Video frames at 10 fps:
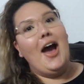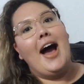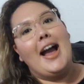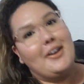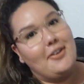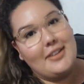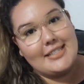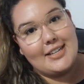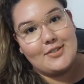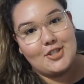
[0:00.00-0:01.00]
I know
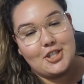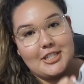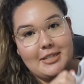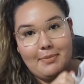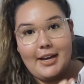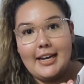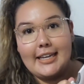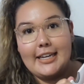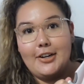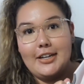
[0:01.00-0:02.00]
that sounds cheesy, but
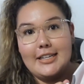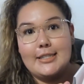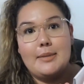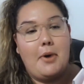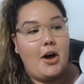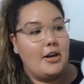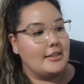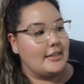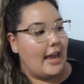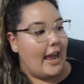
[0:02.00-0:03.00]
here is the
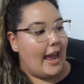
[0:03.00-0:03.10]
box,